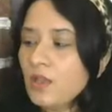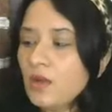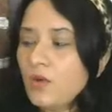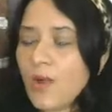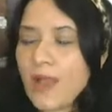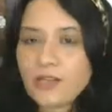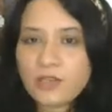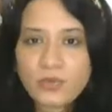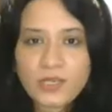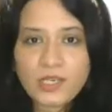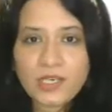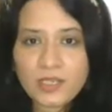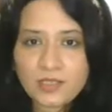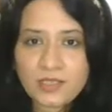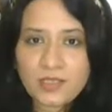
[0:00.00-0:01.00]
Why do we
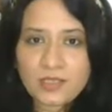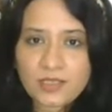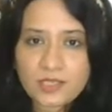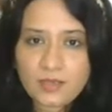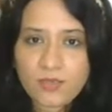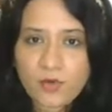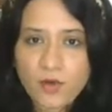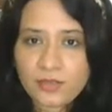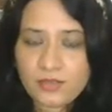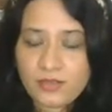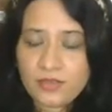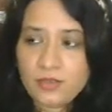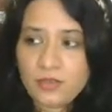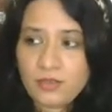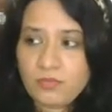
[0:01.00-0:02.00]
need these key points?
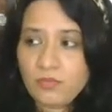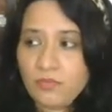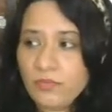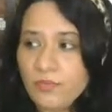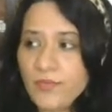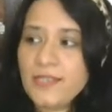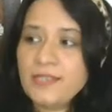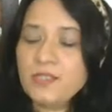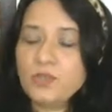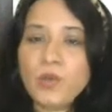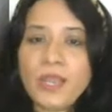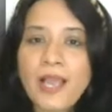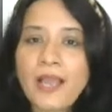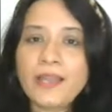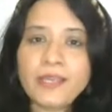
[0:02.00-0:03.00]
The best way
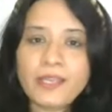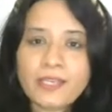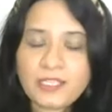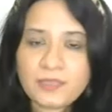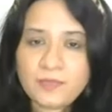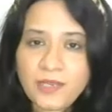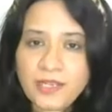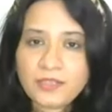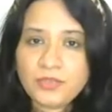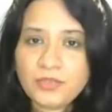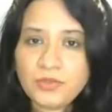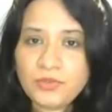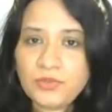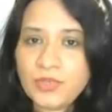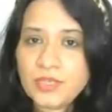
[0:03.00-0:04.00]
I can explain to
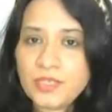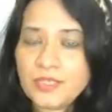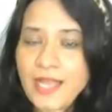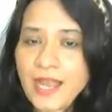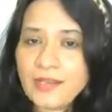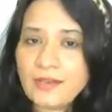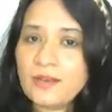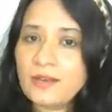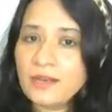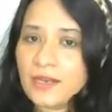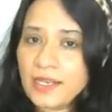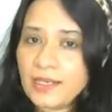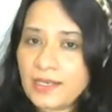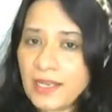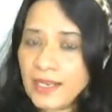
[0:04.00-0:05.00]
you is that a
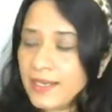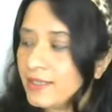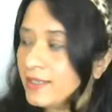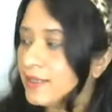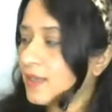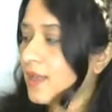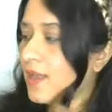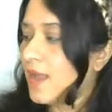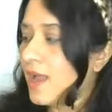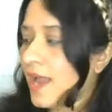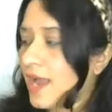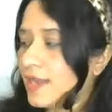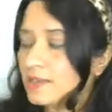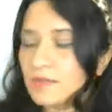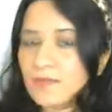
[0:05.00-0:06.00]
grain line
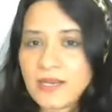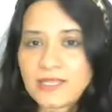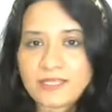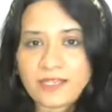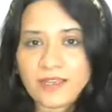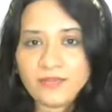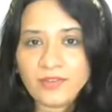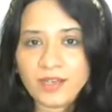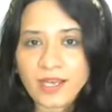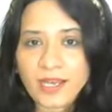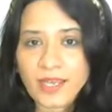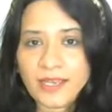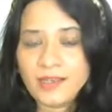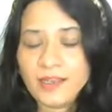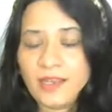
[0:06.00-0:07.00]
and the bust level
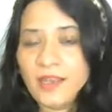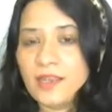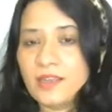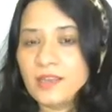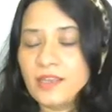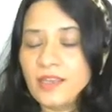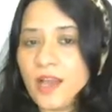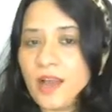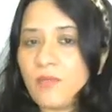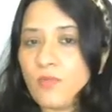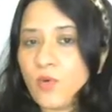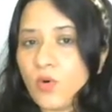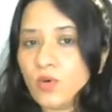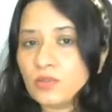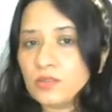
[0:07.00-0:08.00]
line, they are
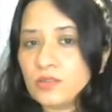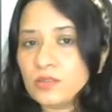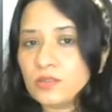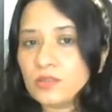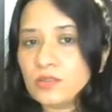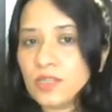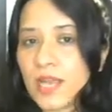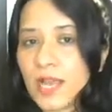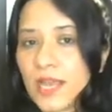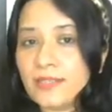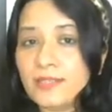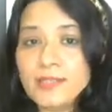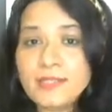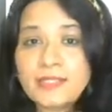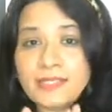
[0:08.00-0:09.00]
both
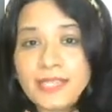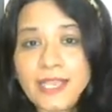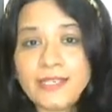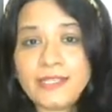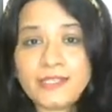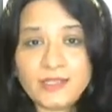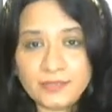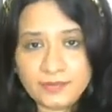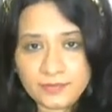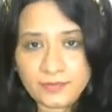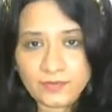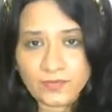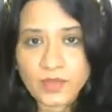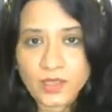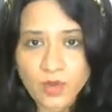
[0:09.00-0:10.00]
like the skeleton
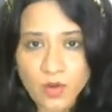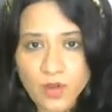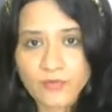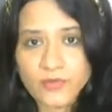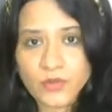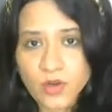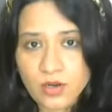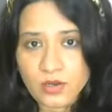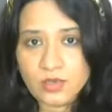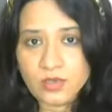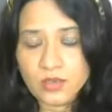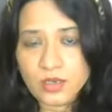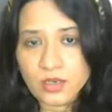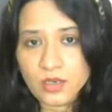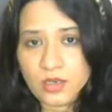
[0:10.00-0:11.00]
of your
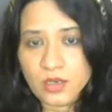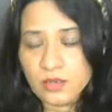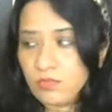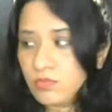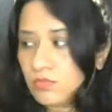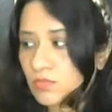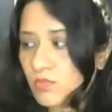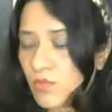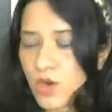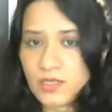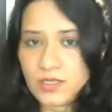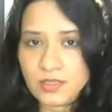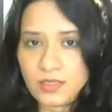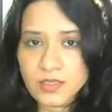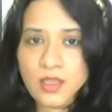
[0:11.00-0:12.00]

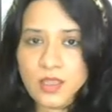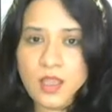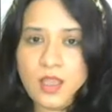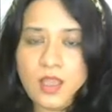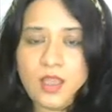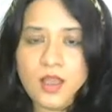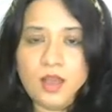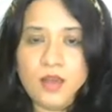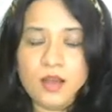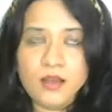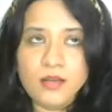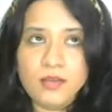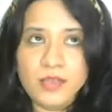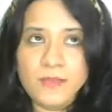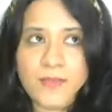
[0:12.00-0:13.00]
bodice.
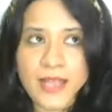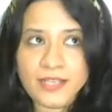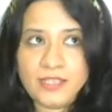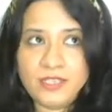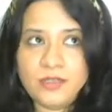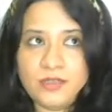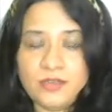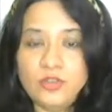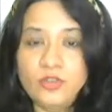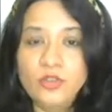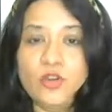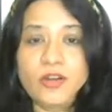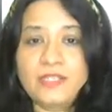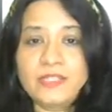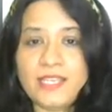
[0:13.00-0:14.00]
Imagine
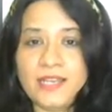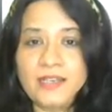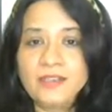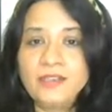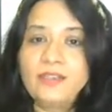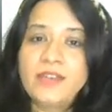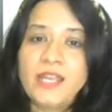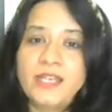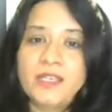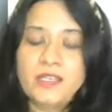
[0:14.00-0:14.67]
your skeleton, right?